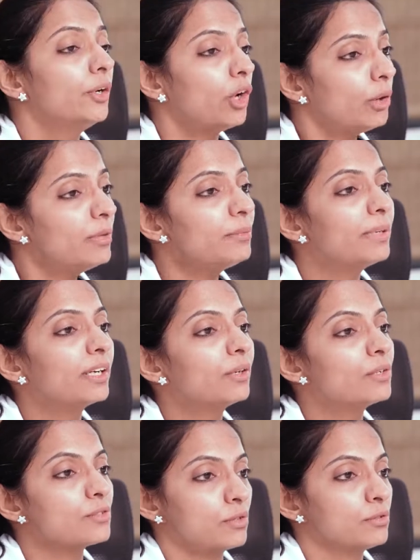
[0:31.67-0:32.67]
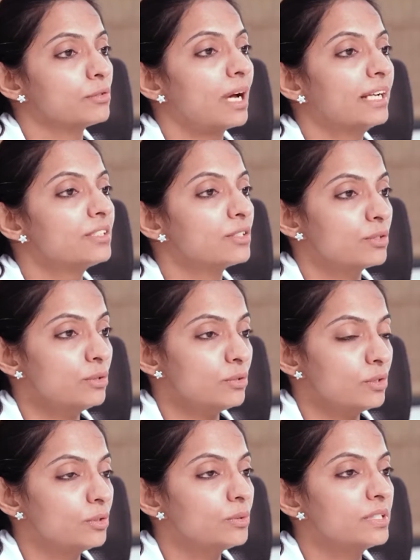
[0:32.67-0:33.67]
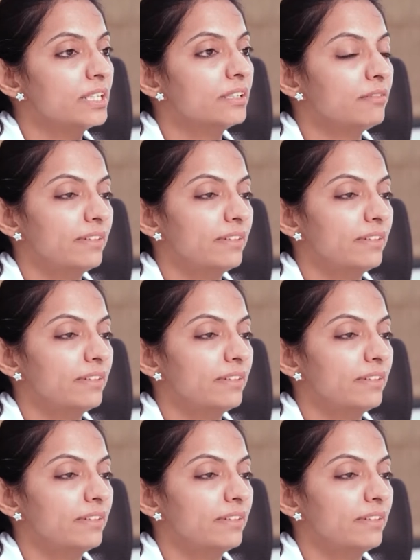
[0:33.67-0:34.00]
Normal blood loss also adds to losing the